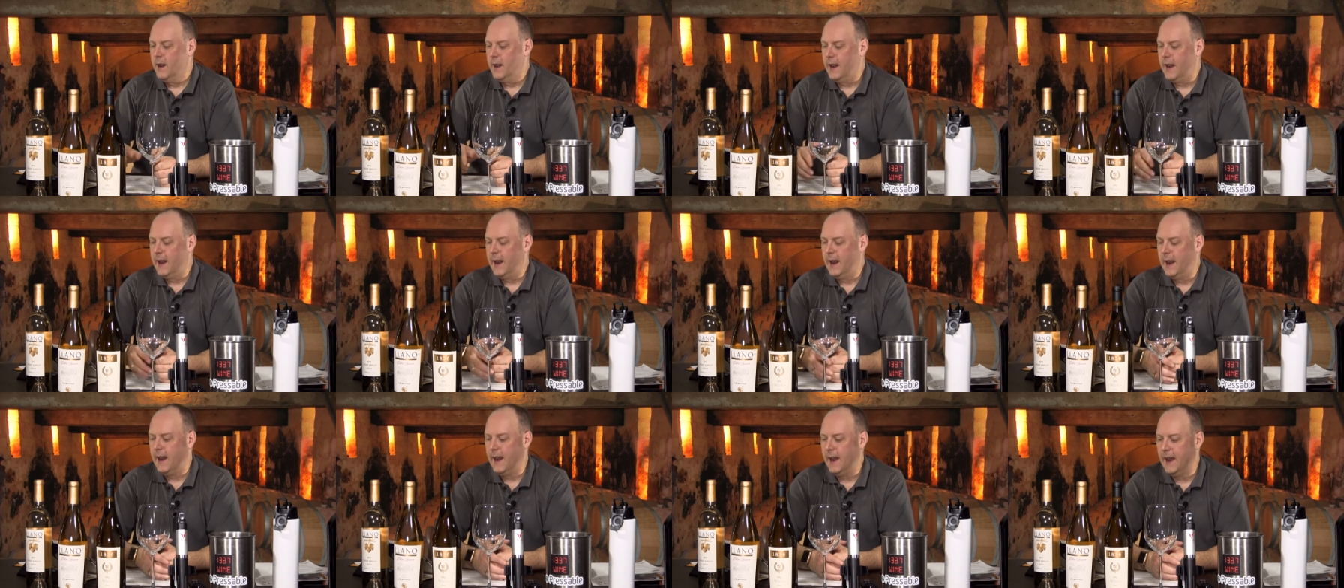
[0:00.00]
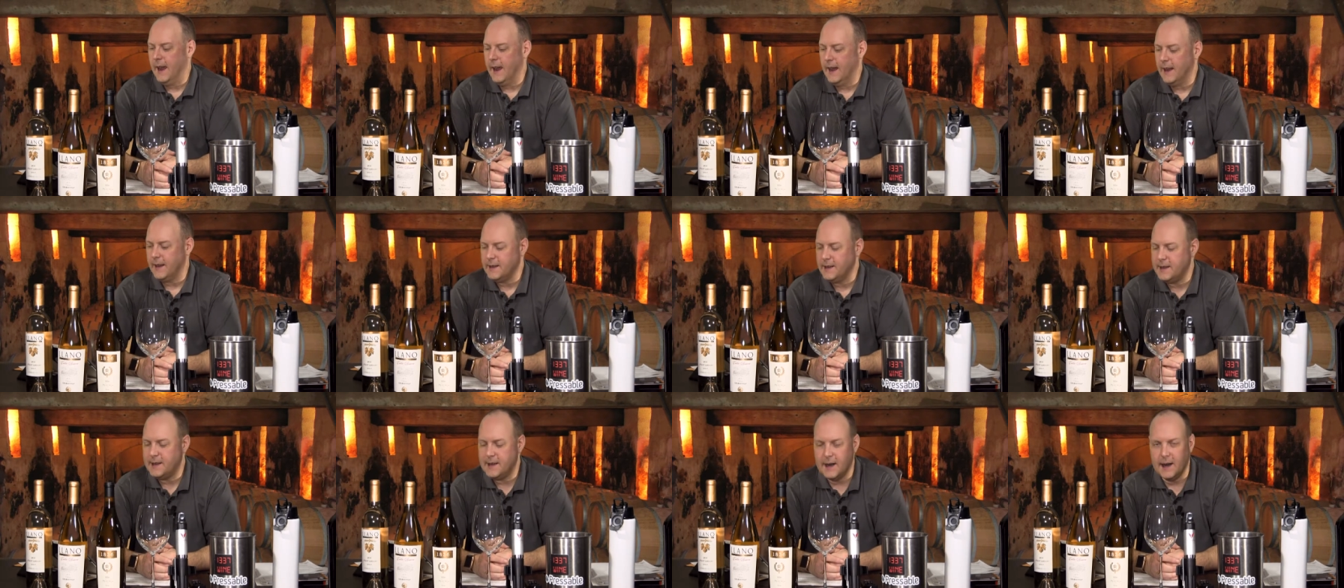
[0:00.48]

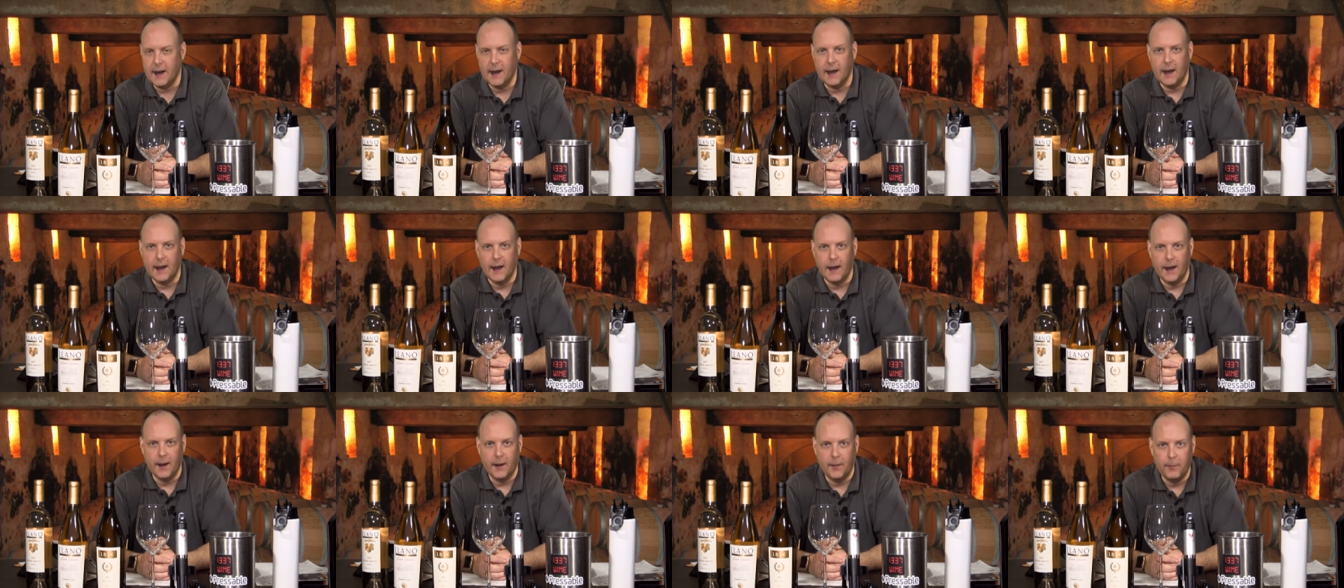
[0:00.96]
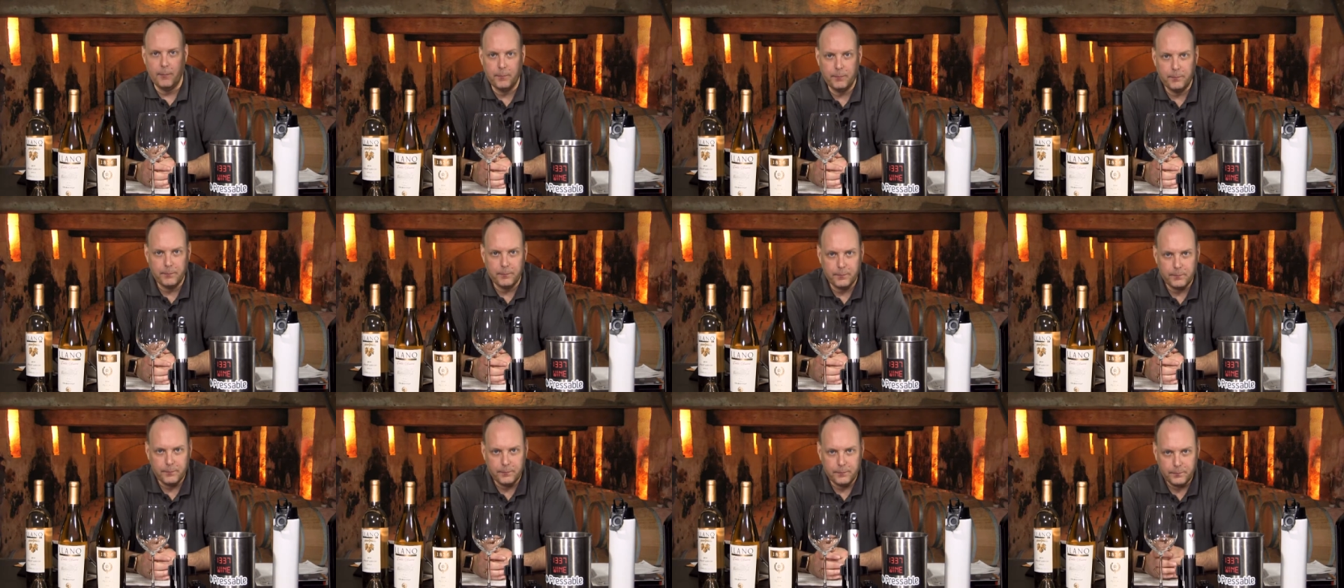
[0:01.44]
and
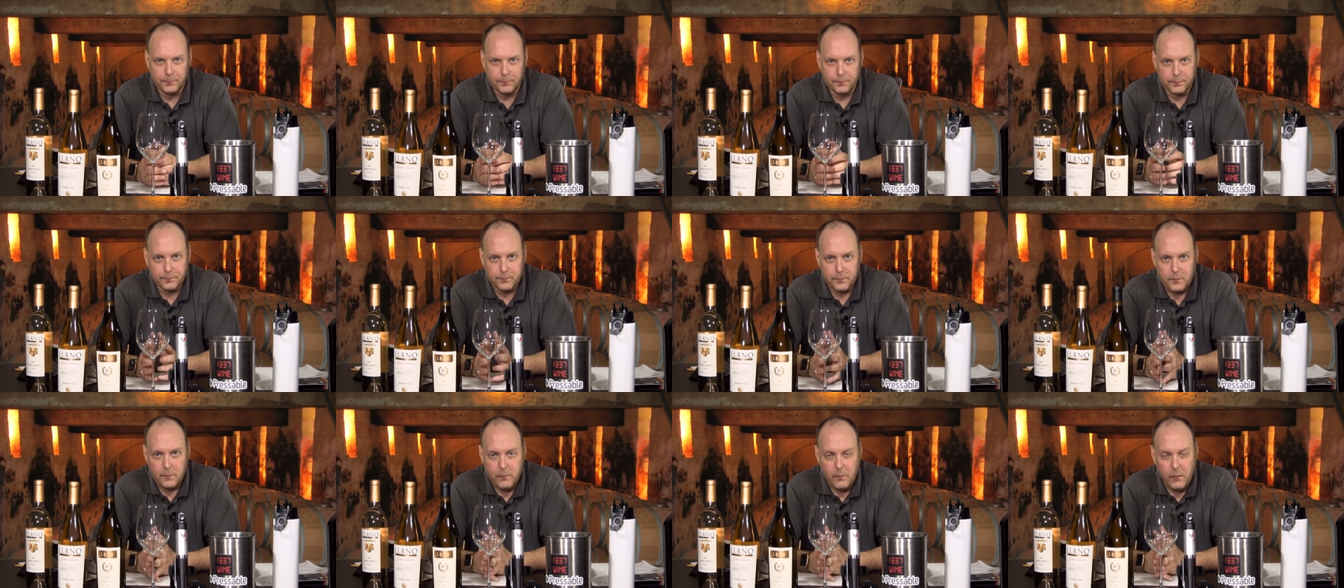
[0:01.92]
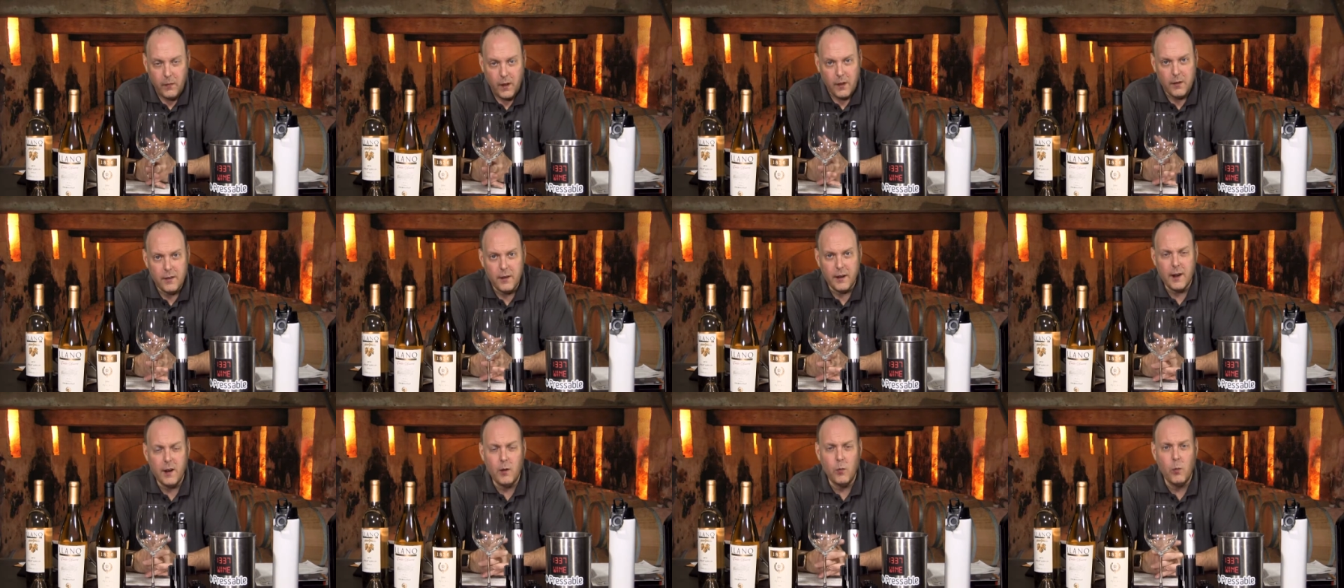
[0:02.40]
um,
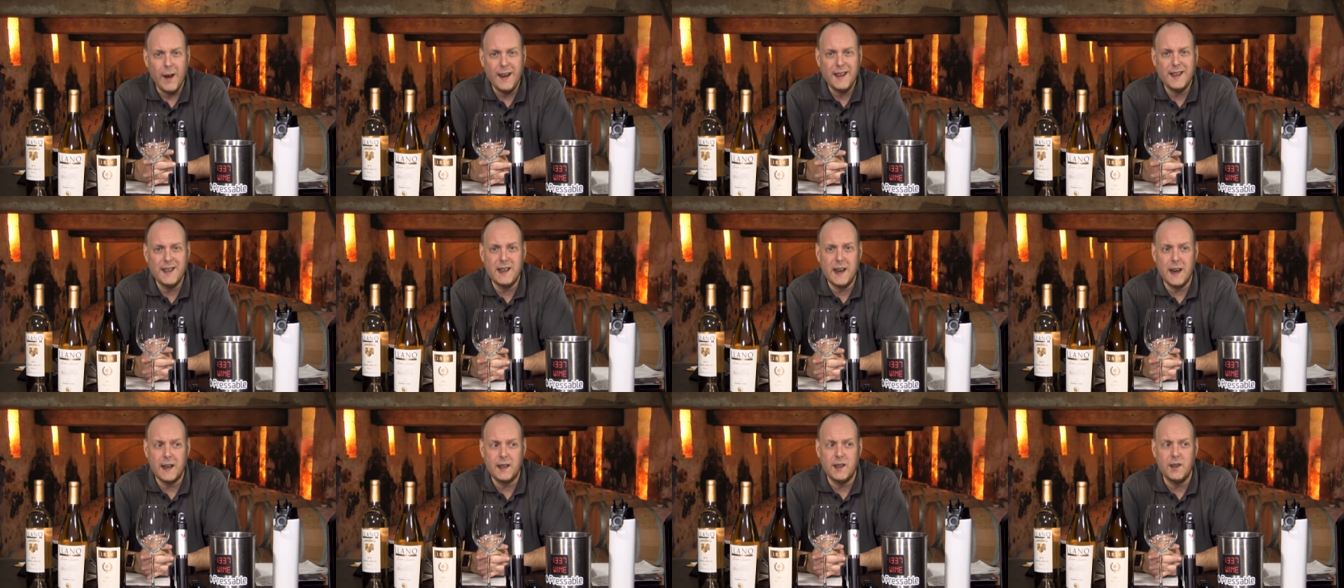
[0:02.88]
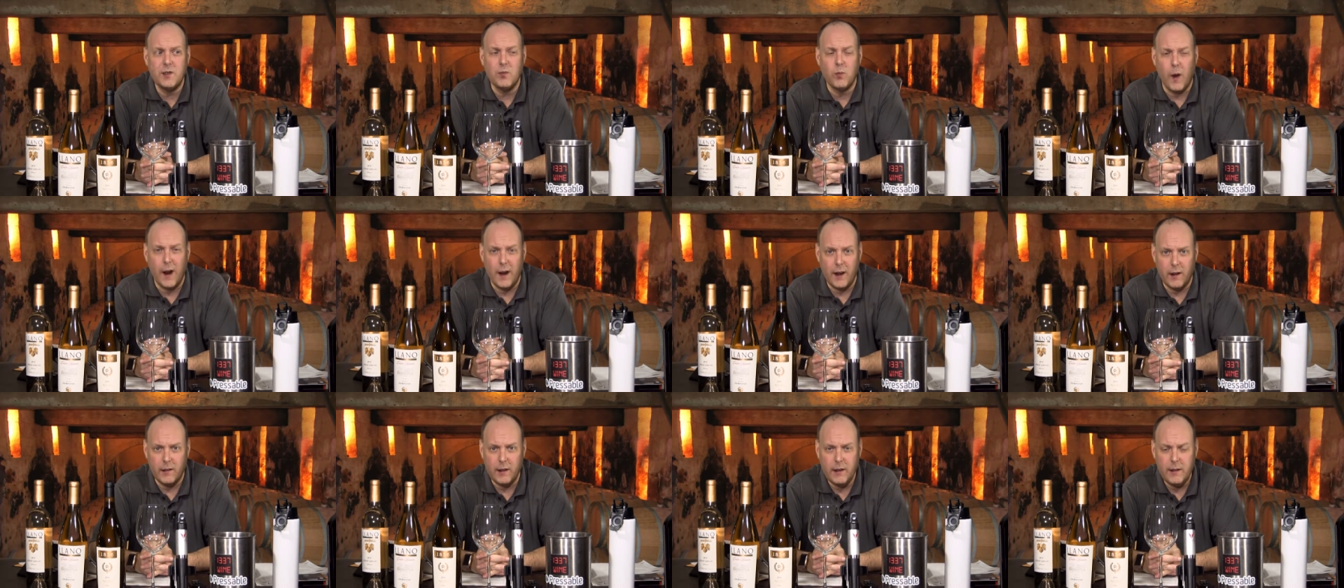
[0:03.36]
they're a West Texas
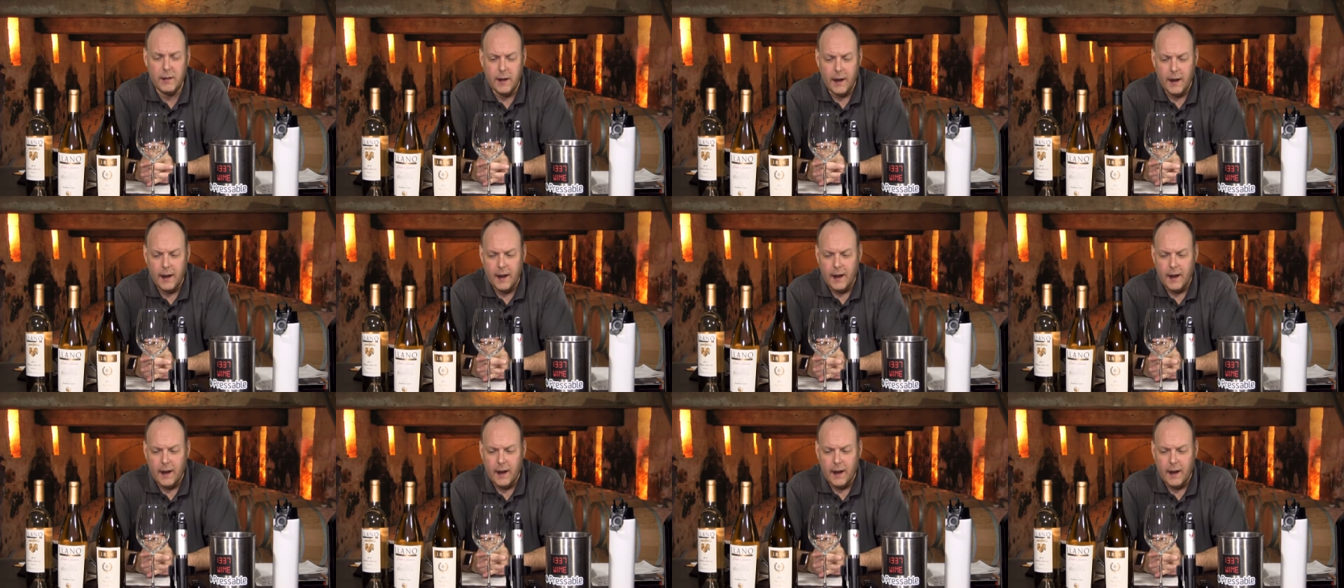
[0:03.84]
winery.